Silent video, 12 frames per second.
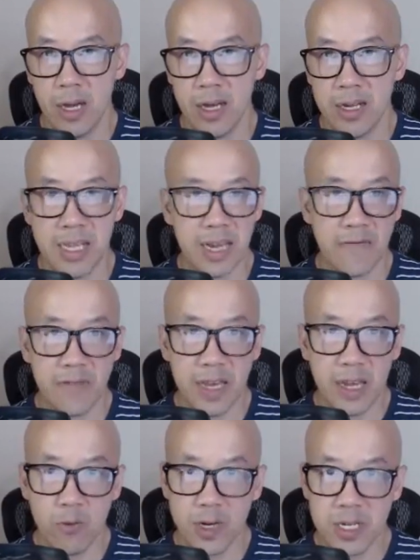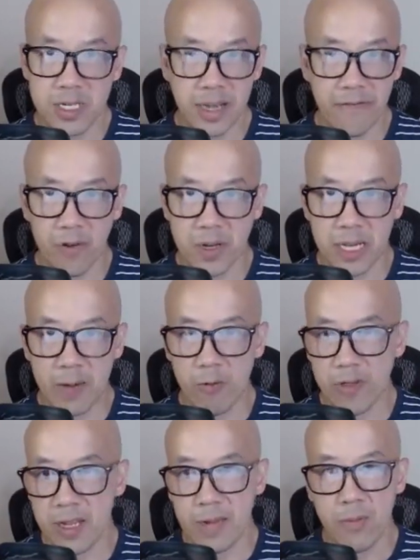negative keyword lists. Like, for example,
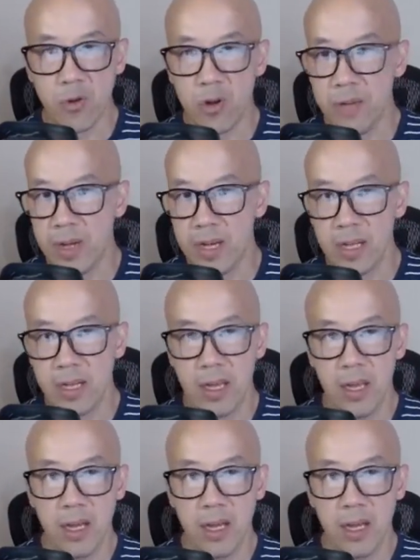within employment,